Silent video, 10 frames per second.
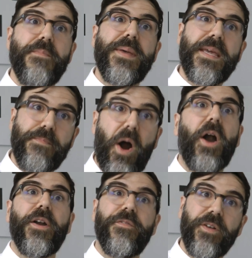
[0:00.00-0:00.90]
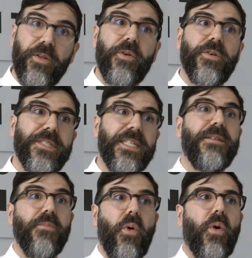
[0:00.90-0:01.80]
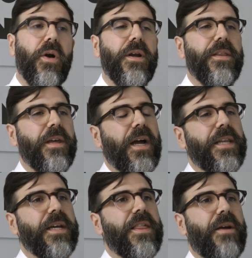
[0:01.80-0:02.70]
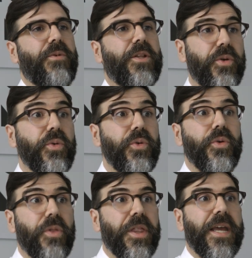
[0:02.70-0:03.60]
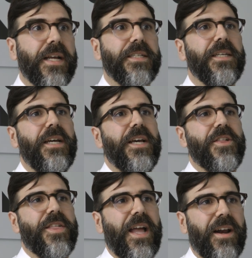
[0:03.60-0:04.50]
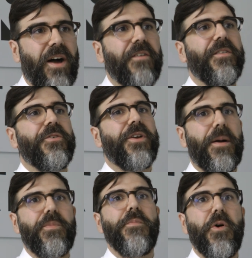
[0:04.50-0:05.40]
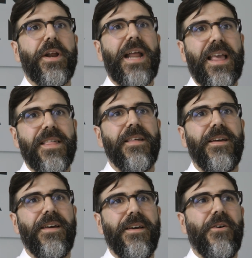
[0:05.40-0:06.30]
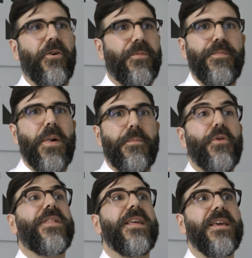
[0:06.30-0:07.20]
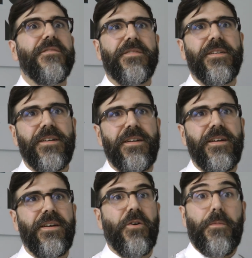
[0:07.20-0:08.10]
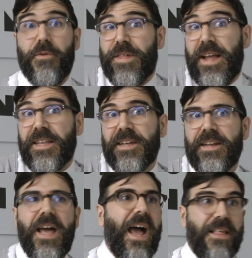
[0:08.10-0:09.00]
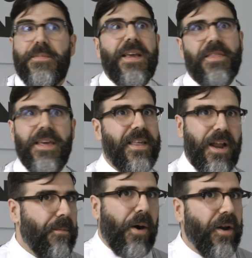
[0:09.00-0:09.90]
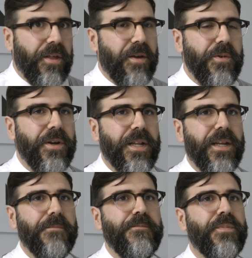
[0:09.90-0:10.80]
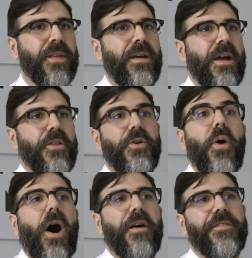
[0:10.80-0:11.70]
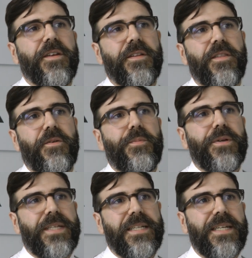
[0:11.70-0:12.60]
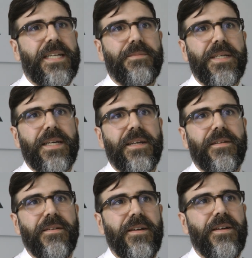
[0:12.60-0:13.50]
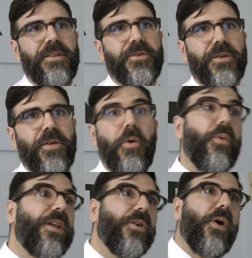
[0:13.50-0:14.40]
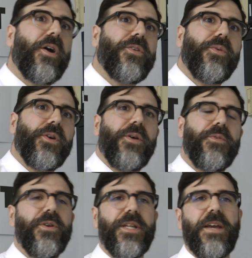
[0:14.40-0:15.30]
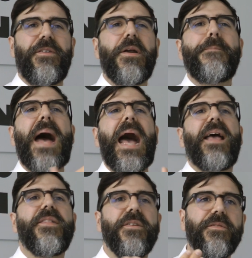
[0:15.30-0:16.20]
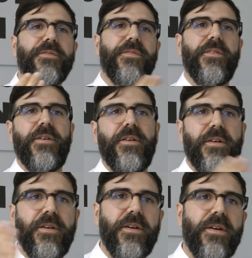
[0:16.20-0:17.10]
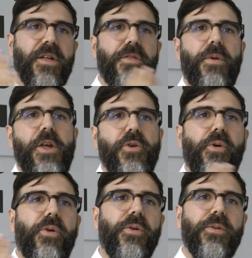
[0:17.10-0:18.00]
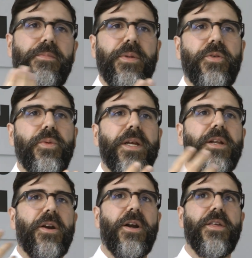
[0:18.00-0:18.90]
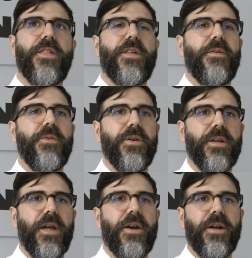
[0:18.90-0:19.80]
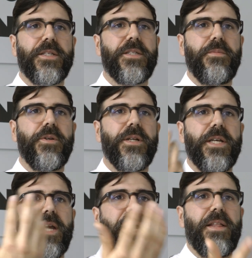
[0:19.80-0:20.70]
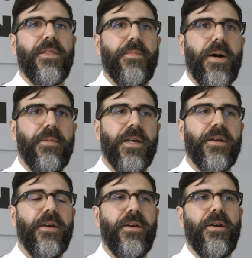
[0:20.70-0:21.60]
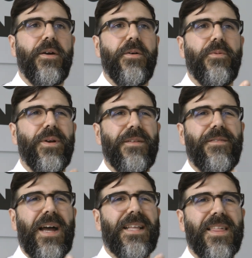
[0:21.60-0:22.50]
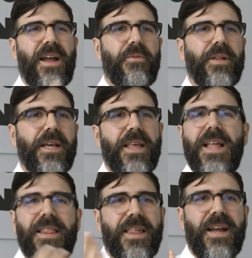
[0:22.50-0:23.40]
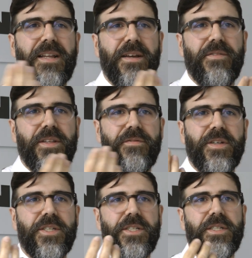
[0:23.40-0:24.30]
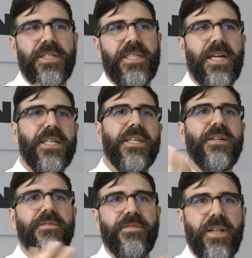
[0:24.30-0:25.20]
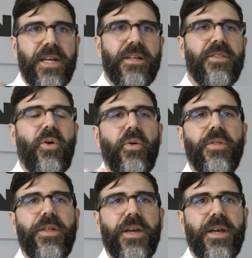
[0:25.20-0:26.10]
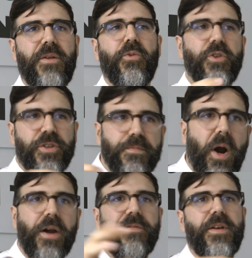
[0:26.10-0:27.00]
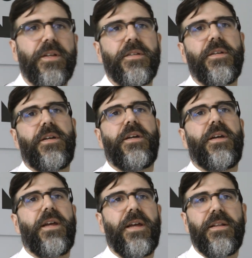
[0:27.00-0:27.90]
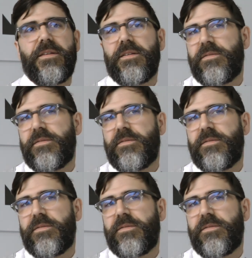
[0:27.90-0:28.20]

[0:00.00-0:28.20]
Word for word: be part of a local scene more. And the idea is that we do do things, just that often they're not promoted as or perceived or presented mm-hmm. as being things that are part of the community. Mm-hmm. Too often they're presented as being sort of a window onto a community, a very passive threshold mm-hmm. between an artist's community, an artist's community, and the public when in fact it's not really it's not this idea of a division it's the idea of like the whole thing and we're just part of it and